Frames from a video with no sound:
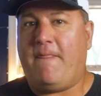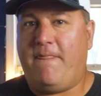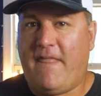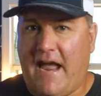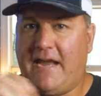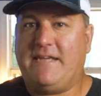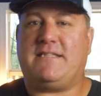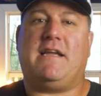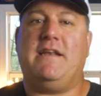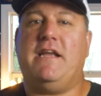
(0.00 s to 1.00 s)
That
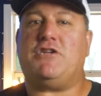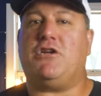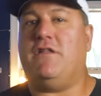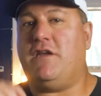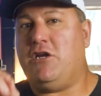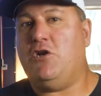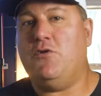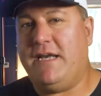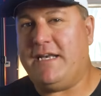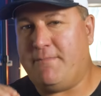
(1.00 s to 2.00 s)
is the condition that
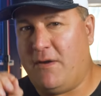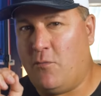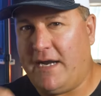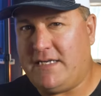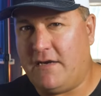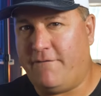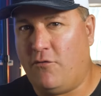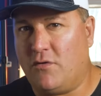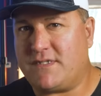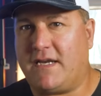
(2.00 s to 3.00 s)
you need to be weighted
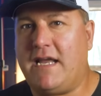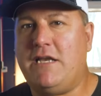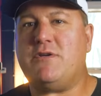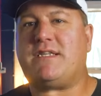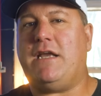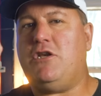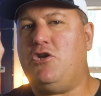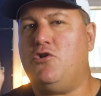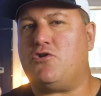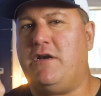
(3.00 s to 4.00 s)
for. So can you stay
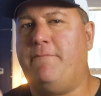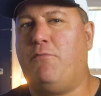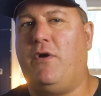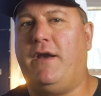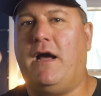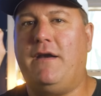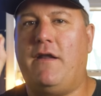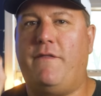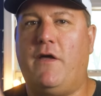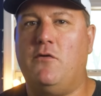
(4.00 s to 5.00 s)
neutrally buoyant
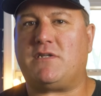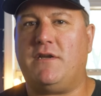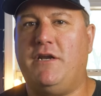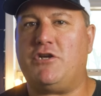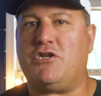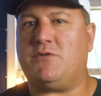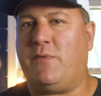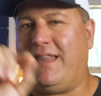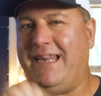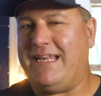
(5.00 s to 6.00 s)
under those conditions
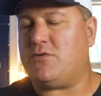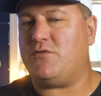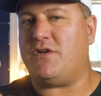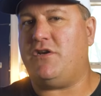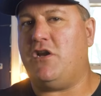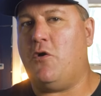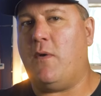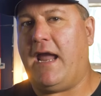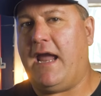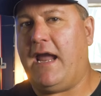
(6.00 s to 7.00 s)
with little to
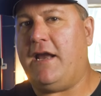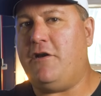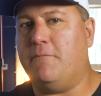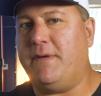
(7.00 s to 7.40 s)
no air in your